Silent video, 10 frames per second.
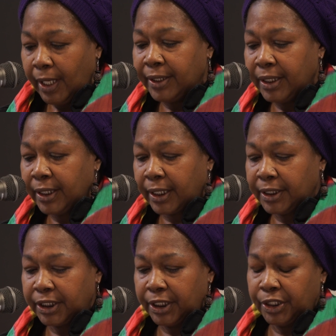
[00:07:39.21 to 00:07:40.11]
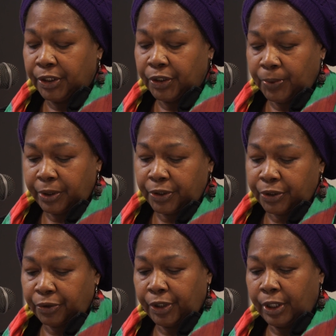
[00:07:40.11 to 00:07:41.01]
And then it continues with the
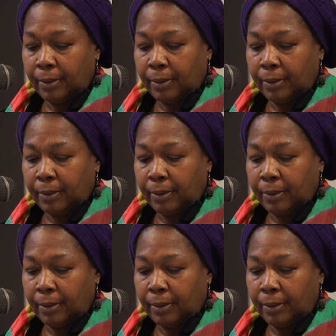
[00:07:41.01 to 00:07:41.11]
surah.